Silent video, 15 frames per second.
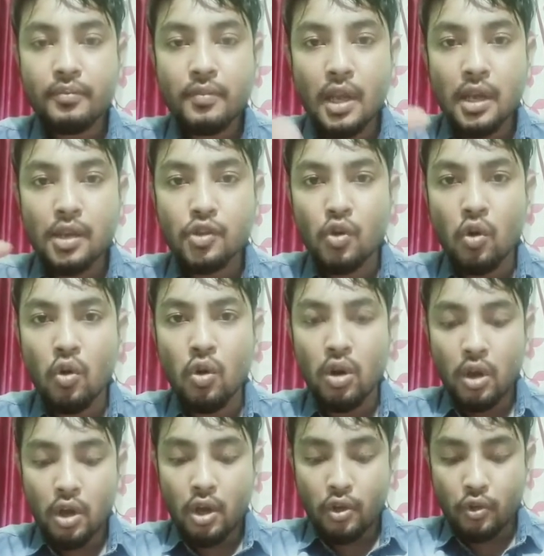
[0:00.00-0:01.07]
So
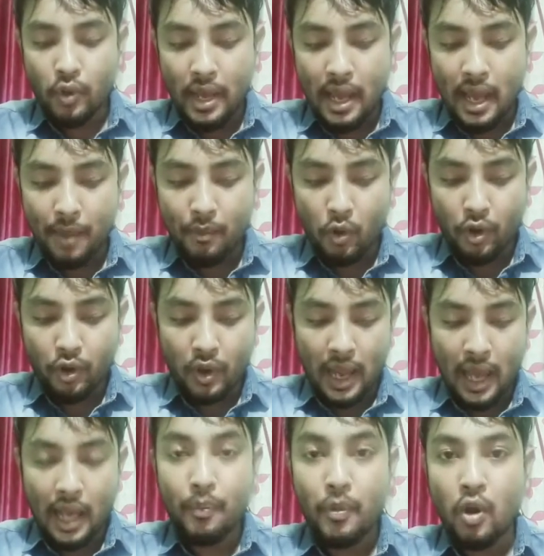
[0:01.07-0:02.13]
today I'm going to
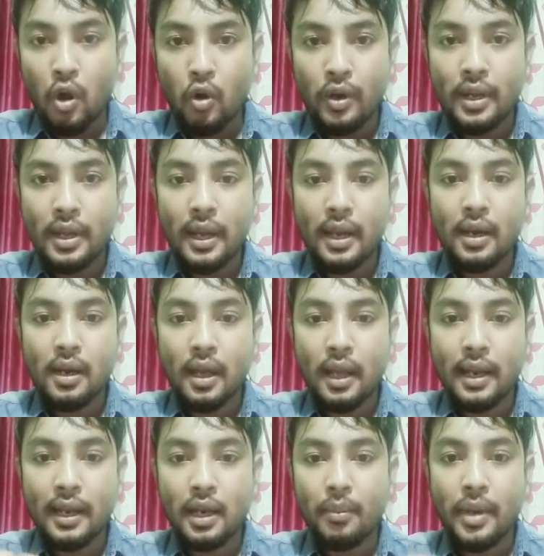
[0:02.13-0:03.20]
help you out here a
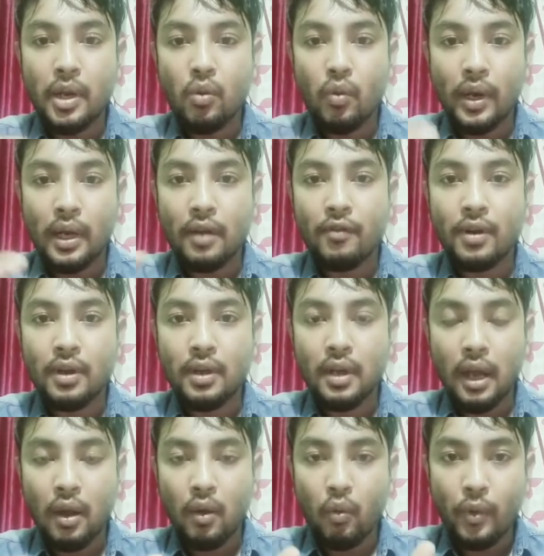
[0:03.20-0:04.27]
little bit, whatever
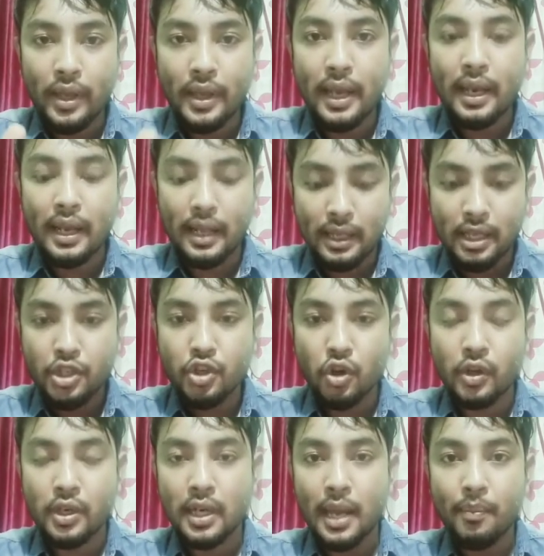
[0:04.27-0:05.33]
we can in this
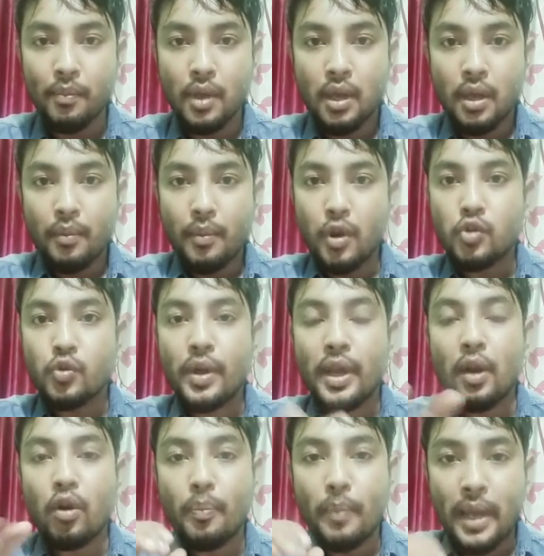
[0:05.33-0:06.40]
short time, because we
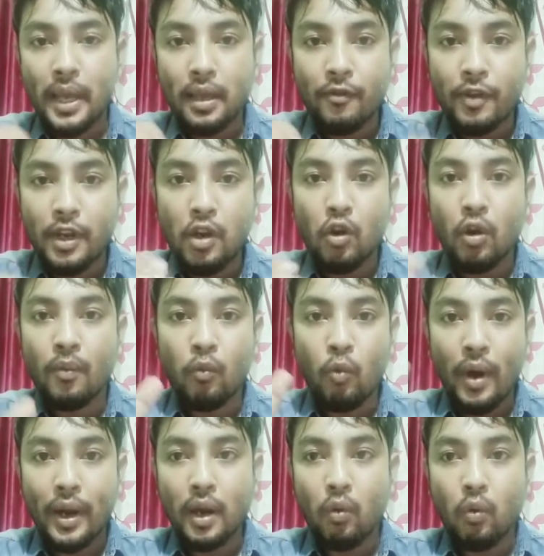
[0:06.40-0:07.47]
cannot make a video of
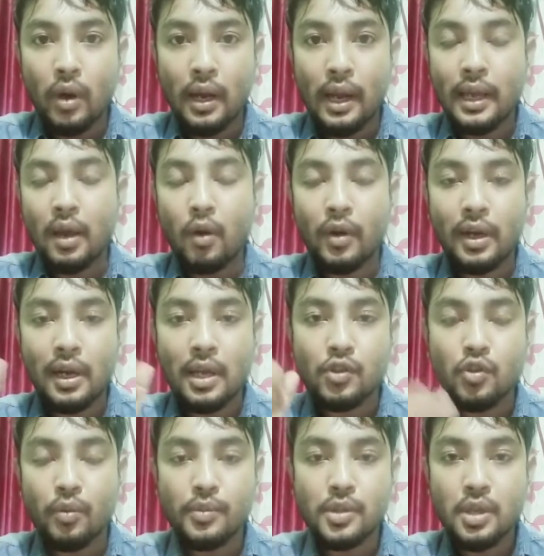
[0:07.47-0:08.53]
1 hour like our
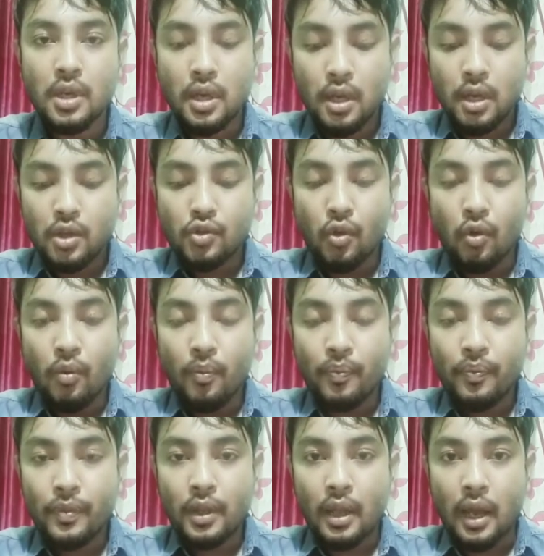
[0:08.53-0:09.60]
classrooms. So
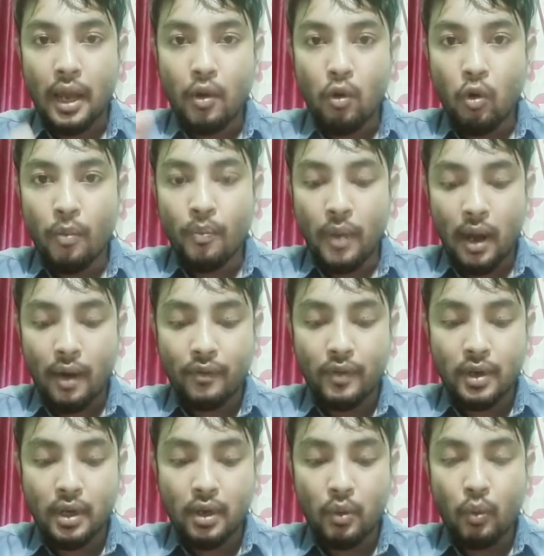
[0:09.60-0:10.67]
I hope
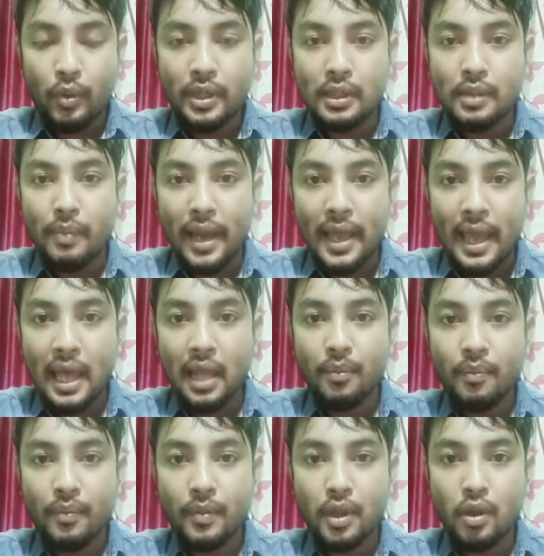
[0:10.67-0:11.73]
after with my help
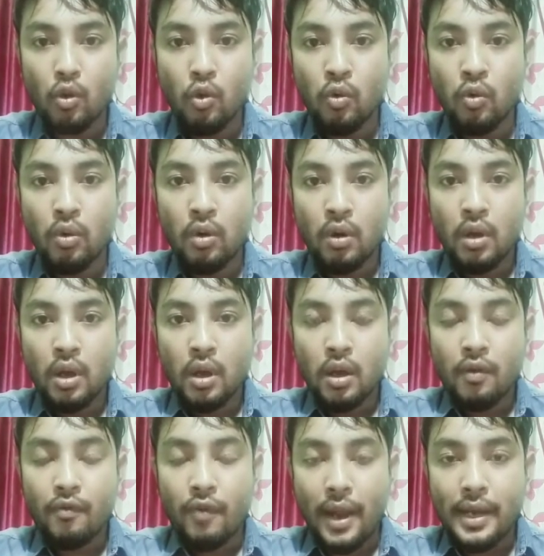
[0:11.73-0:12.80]
you
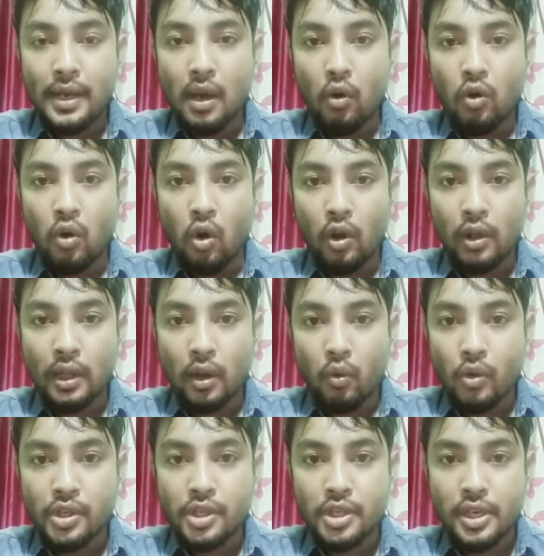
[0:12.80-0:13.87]
find out all the
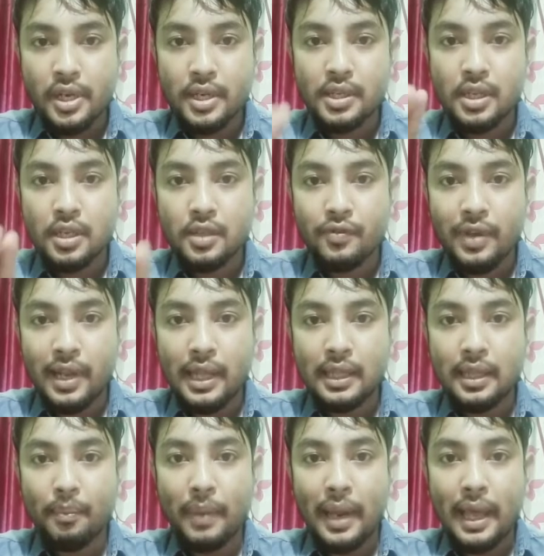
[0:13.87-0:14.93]
question answers, filling the
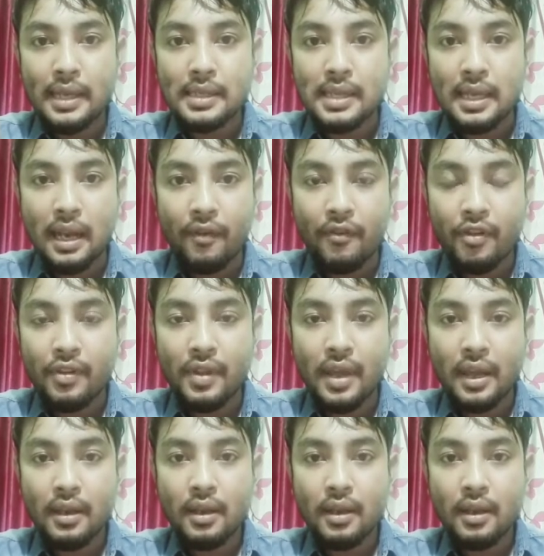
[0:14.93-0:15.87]
blanks, and after that